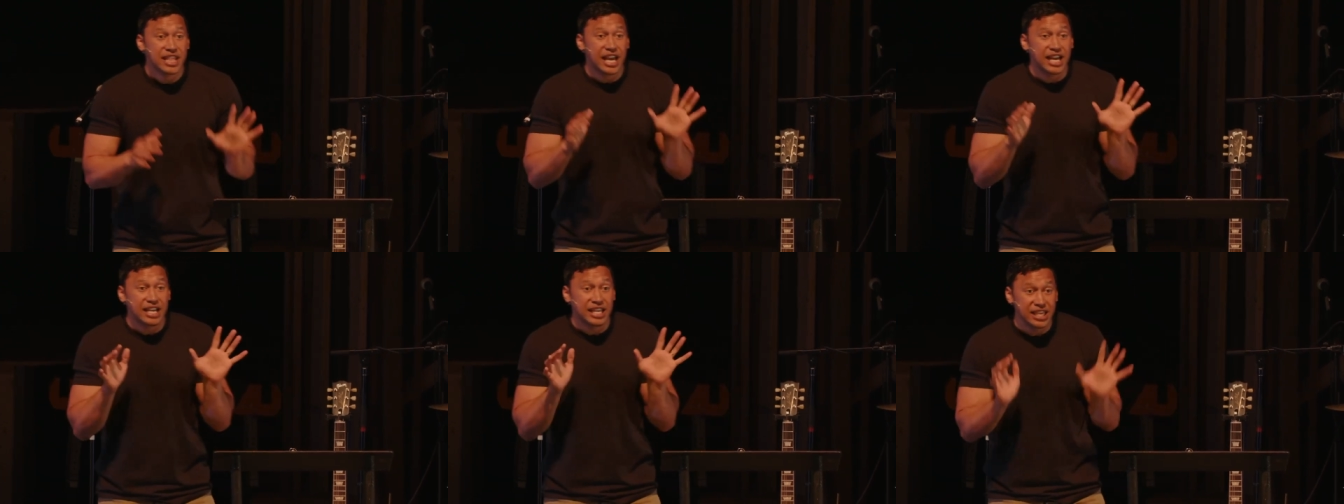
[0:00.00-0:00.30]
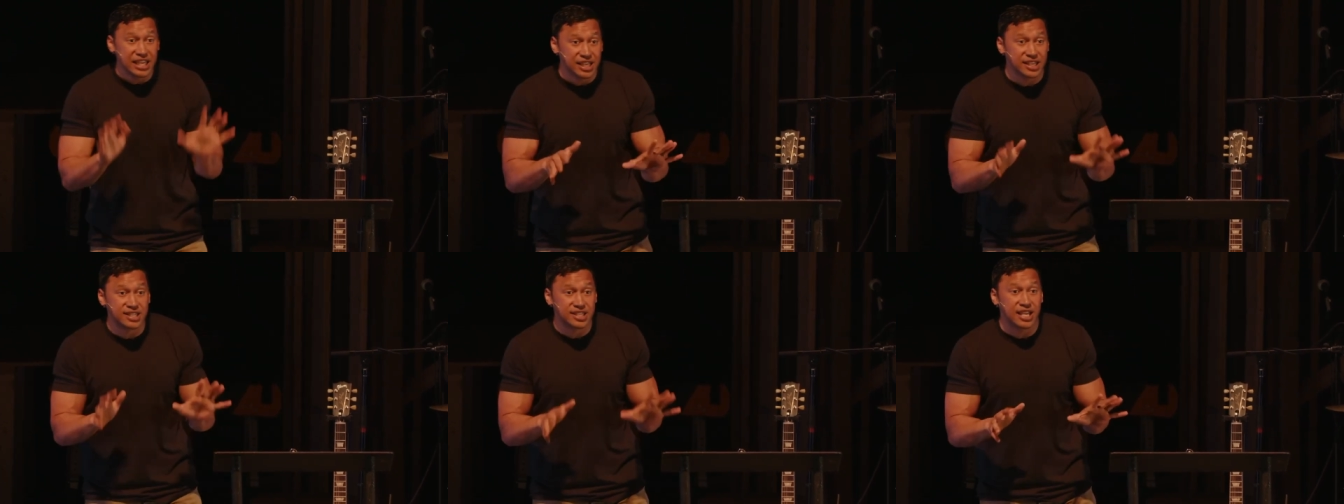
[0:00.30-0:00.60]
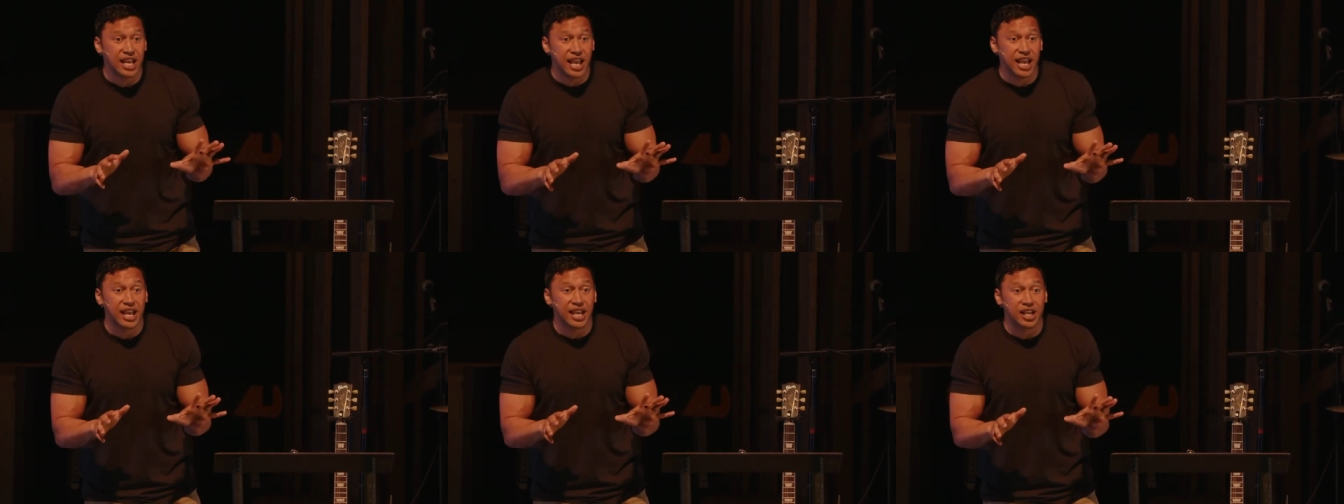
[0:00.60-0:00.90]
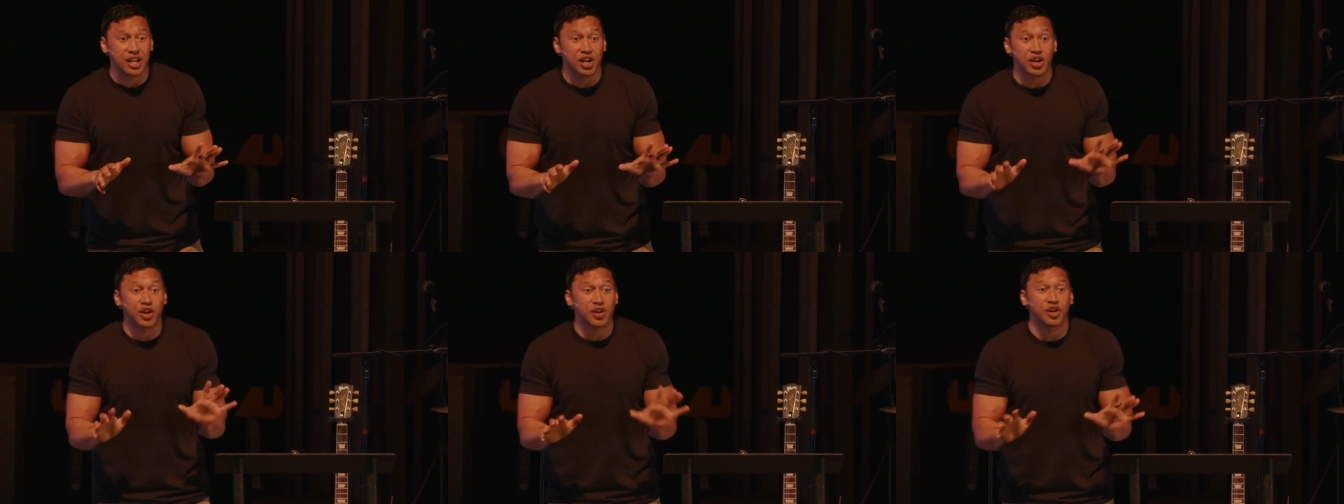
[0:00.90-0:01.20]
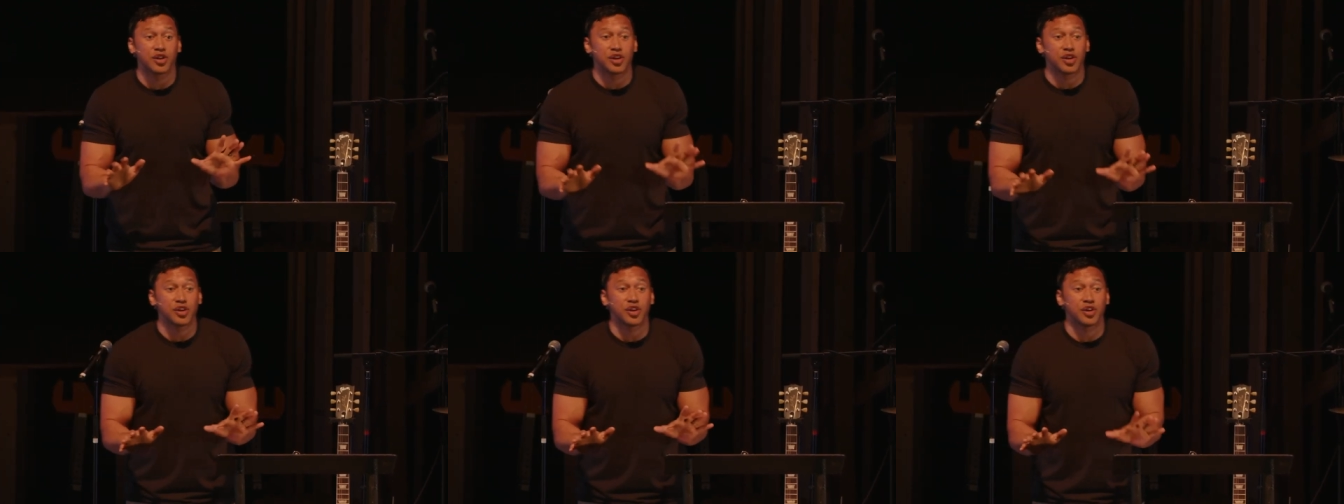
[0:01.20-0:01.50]
that he is saying, No, no,
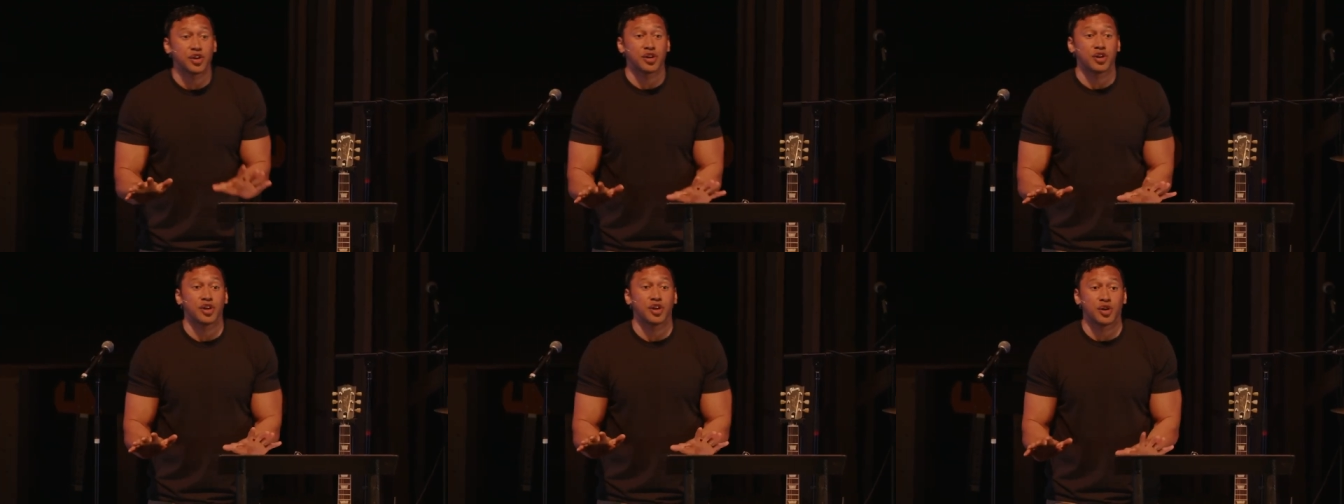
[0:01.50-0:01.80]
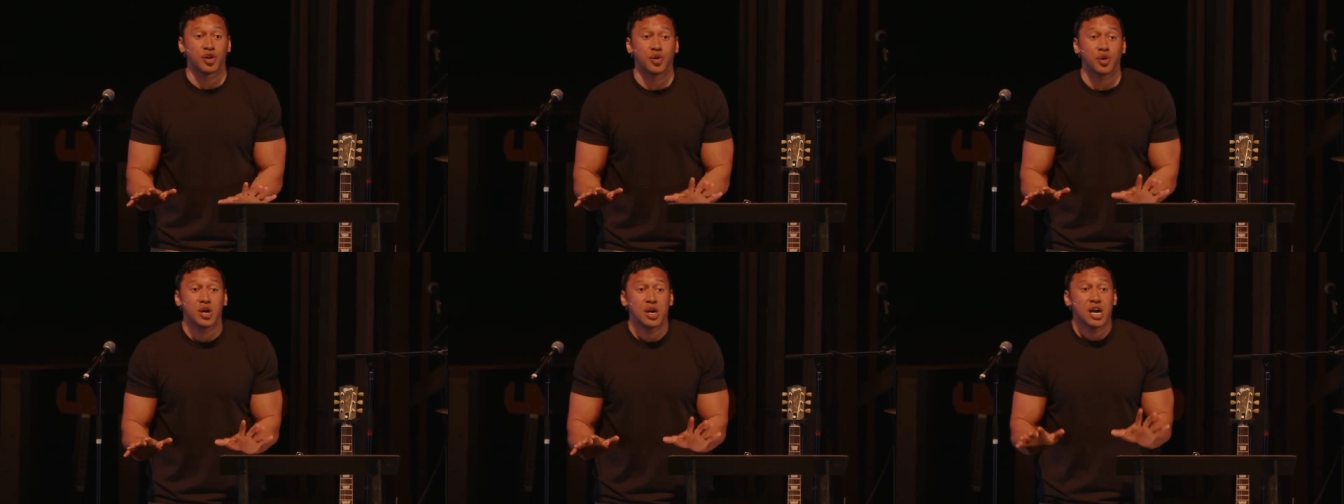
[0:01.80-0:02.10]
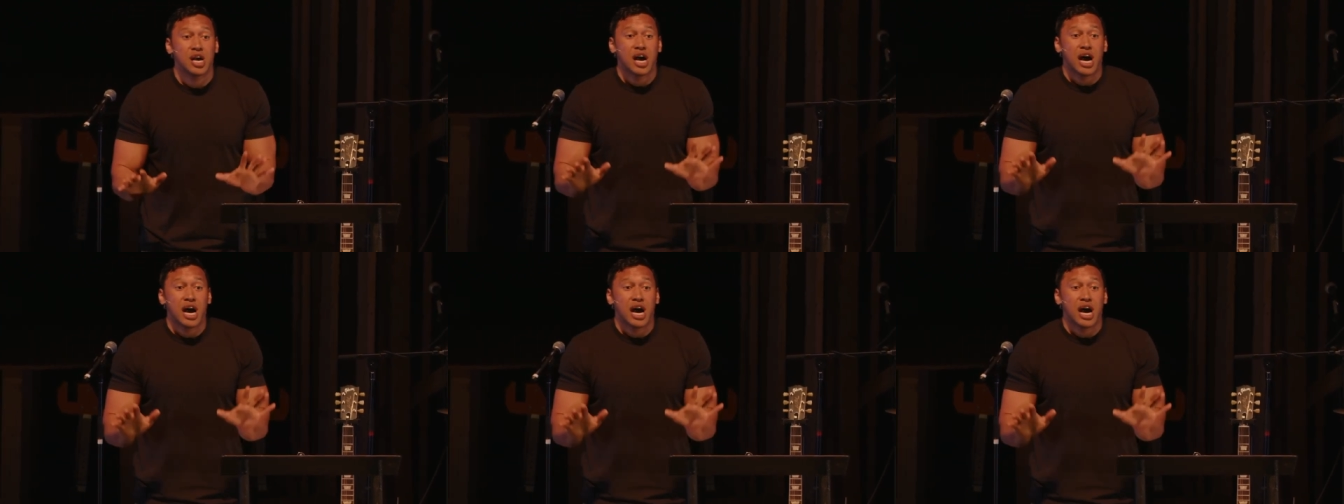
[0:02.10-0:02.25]
no, no, no, no.